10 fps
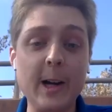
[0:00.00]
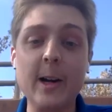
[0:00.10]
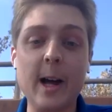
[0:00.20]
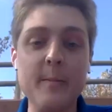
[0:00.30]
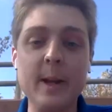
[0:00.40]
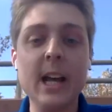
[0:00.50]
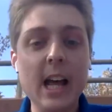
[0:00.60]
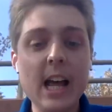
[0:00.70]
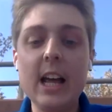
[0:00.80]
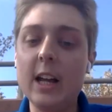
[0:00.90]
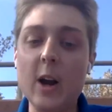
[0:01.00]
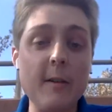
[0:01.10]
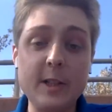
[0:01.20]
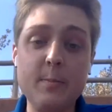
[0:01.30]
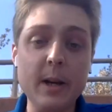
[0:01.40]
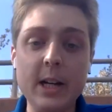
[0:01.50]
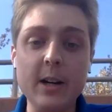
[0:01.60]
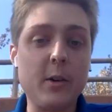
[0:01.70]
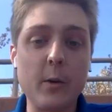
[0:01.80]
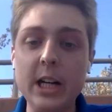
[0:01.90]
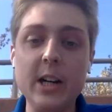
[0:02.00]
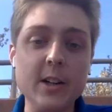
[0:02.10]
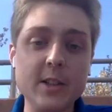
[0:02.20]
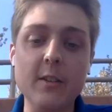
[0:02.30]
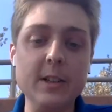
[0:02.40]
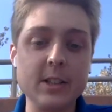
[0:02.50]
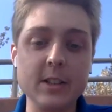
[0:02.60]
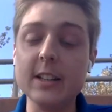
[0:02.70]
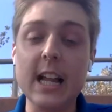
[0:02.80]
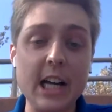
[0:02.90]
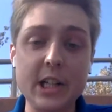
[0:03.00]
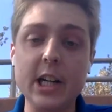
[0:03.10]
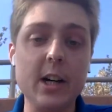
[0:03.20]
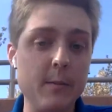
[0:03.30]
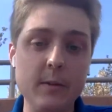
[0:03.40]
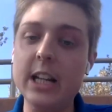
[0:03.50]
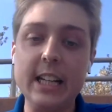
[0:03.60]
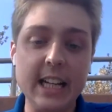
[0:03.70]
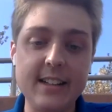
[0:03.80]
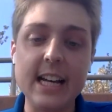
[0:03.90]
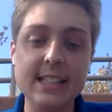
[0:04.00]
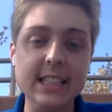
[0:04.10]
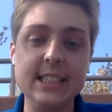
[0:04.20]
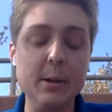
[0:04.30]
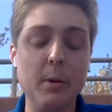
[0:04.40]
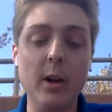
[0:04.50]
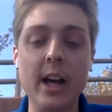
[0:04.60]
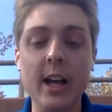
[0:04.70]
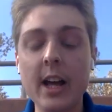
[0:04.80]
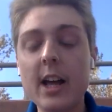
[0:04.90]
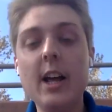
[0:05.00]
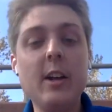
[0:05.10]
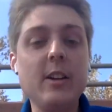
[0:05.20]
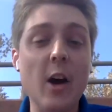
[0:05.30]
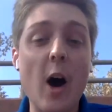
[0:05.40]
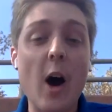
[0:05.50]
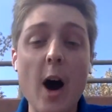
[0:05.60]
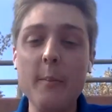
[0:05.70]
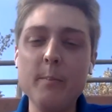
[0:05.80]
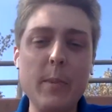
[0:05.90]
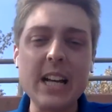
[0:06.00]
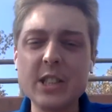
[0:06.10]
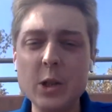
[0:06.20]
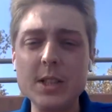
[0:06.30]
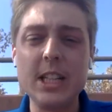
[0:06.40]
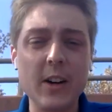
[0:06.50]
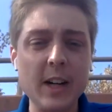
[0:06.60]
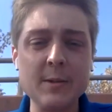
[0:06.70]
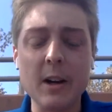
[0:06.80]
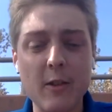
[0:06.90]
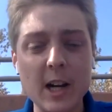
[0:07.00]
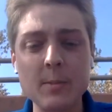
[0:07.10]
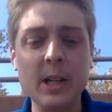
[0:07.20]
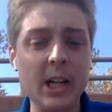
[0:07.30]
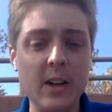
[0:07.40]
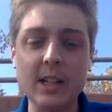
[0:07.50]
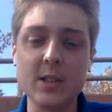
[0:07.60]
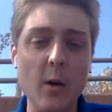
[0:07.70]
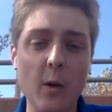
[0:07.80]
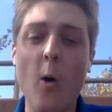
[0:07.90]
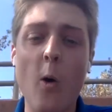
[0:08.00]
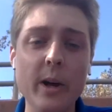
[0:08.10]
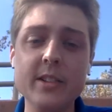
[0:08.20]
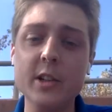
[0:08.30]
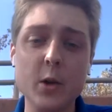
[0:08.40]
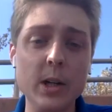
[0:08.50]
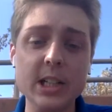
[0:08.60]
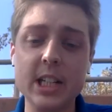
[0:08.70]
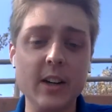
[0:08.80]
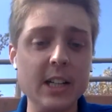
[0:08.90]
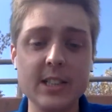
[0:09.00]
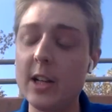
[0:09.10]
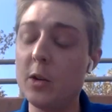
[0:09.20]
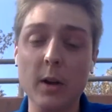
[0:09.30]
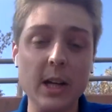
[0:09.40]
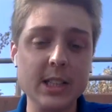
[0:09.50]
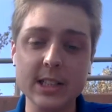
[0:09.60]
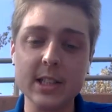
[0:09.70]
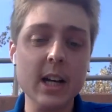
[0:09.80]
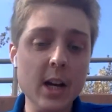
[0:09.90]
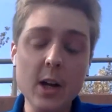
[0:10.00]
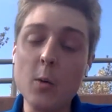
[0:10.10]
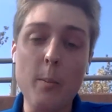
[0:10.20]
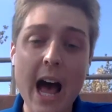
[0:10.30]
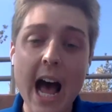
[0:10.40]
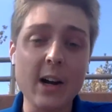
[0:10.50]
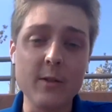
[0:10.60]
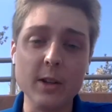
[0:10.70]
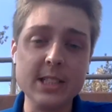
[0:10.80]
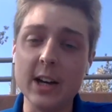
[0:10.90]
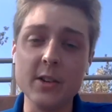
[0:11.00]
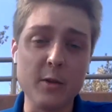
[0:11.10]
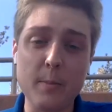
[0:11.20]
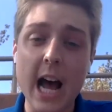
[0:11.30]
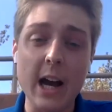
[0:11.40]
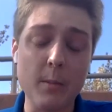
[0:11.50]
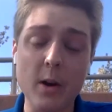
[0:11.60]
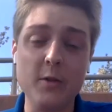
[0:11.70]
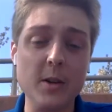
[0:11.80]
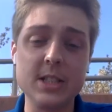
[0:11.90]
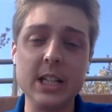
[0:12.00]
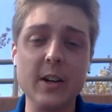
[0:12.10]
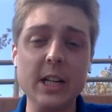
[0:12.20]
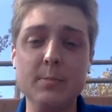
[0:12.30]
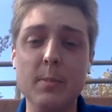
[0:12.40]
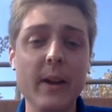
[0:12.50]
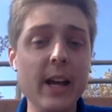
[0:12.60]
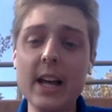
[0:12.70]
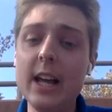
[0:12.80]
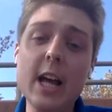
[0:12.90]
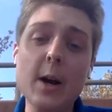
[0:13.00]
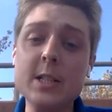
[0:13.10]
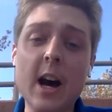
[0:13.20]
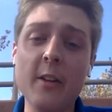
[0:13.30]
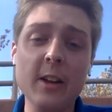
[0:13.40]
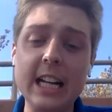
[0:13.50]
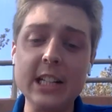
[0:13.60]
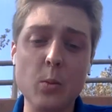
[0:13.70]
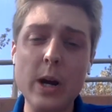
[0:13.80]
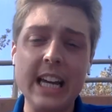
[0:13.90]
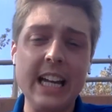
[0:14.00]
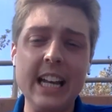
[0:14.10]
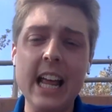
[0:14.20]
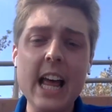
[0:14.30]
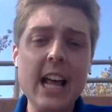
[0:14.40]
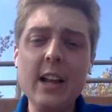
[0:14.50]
good. I mean, you know, I've just been here 3 years. Obviously, last year didn't get to SEC play. Top best two series my freshman year. I saw the Ole Miss and Georgia series. Those places were packed. Lindsey Nelson was packed for both those series, but it was nothing like this weekend. And